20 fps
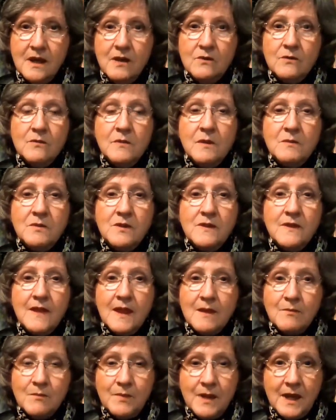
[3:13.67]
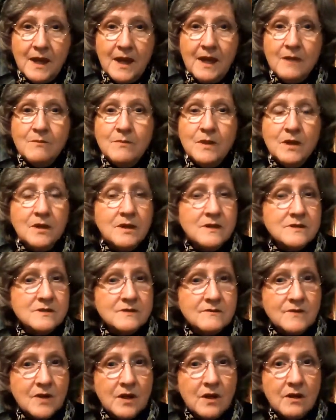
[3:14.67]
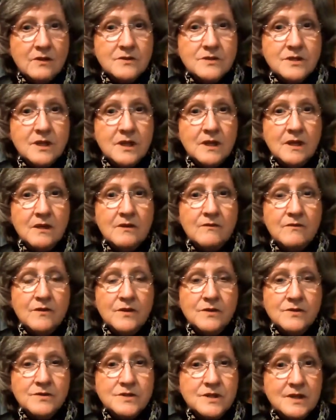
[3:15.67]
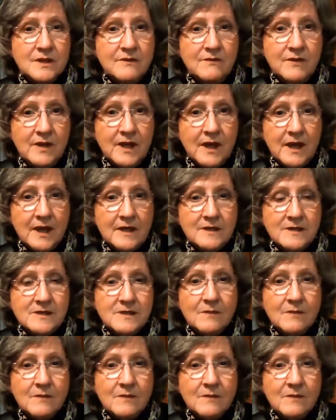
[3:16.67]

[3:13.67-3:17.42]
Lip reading: Remember, they pay millions of dollars a year for those TV ads.